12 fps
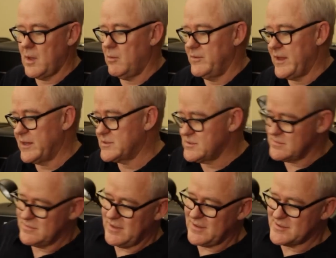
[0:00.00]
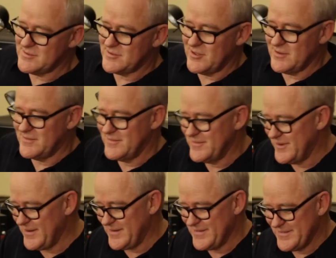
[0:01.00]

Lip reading: Oh, well, thanks. Thanks. Good. Yeah.